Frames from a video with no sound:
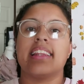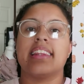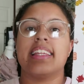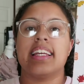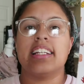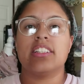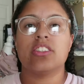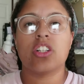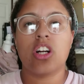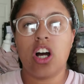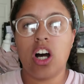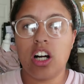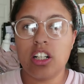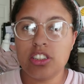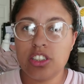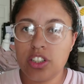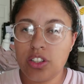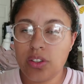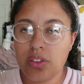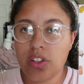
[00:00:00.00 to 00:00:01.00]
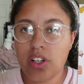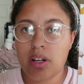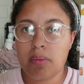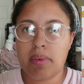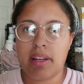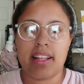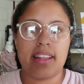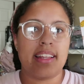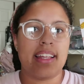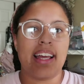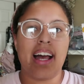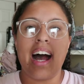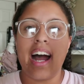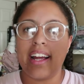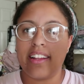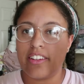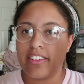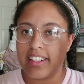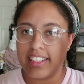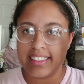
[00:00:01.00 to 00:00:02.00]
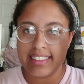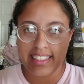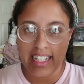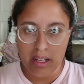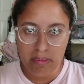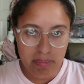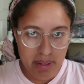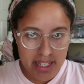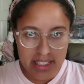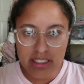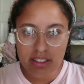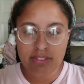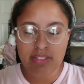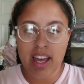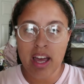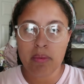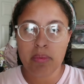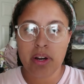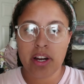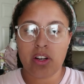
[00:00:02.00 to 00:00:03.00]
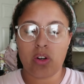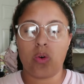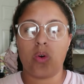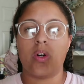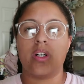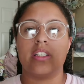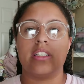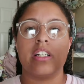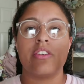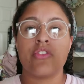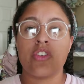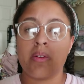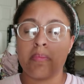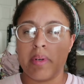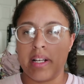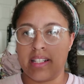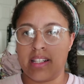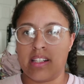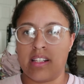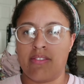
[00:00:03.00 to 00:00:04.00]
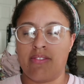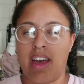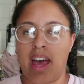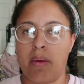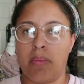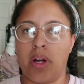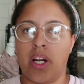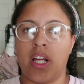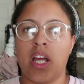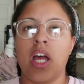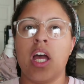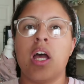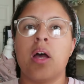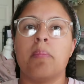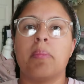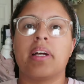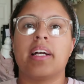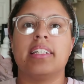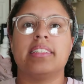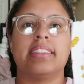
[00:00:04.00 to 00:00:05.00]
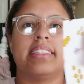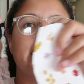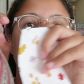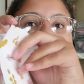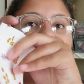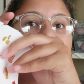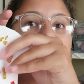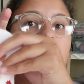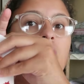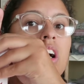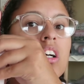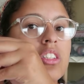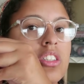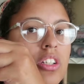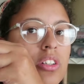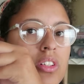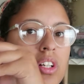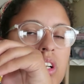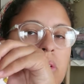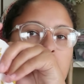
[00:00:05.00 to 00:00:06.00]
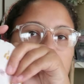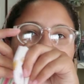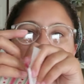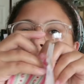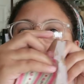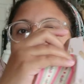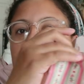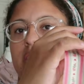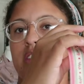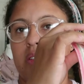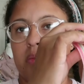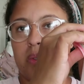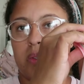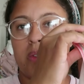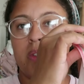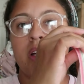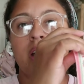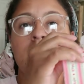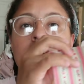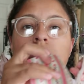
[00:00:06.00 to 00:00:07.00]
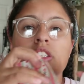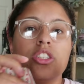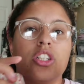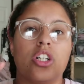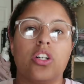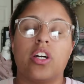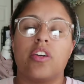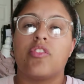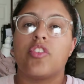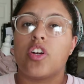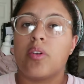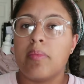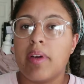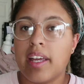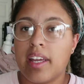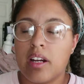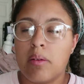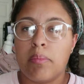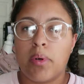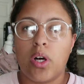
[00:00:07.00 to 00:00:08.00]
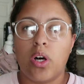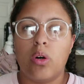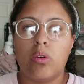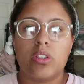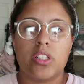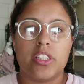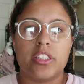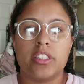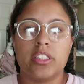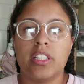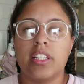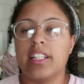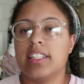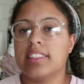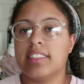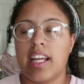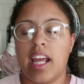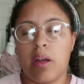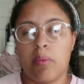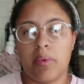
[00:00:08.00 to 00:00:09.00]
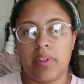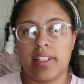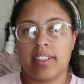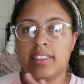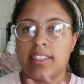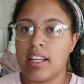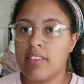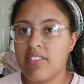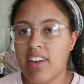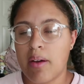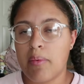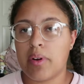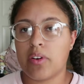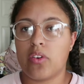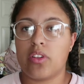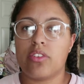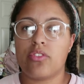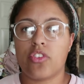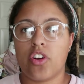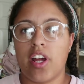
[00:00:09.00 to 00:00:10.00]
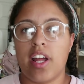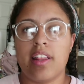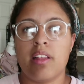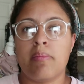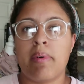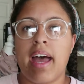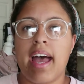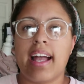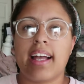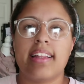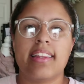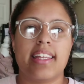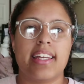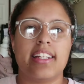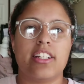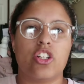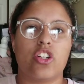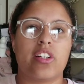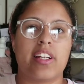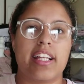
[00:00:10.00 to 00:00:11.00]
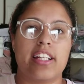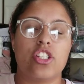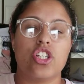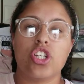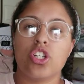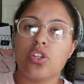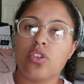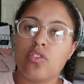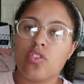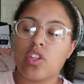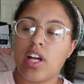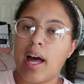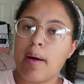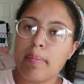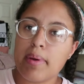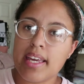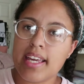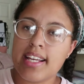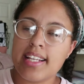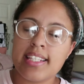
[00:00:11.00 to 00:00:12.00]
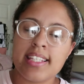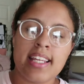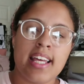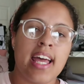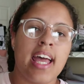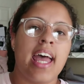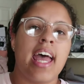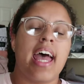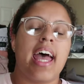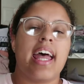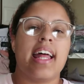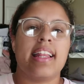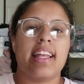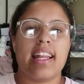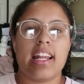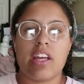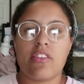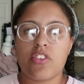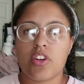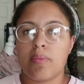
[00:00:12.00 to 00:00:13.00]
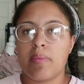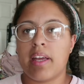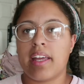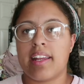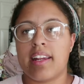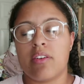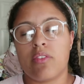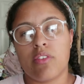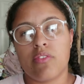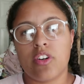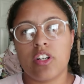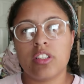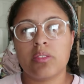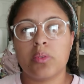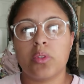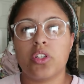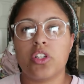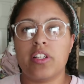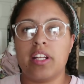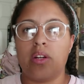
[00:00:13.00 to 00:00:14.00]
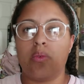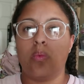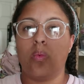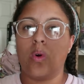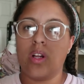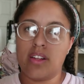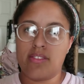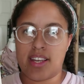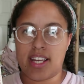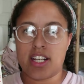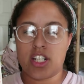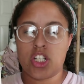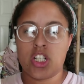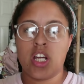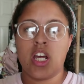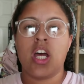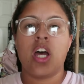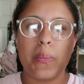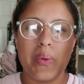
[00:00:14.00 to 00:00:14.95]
These are also going to be either the same piece of fabric or different pieces of fabric, because this is also going to be reversible. So if you're making a bow just the same with the same fabric on the front and the back, then you need 2 of that piece. And then if you're making it reversible, you need 1 of each.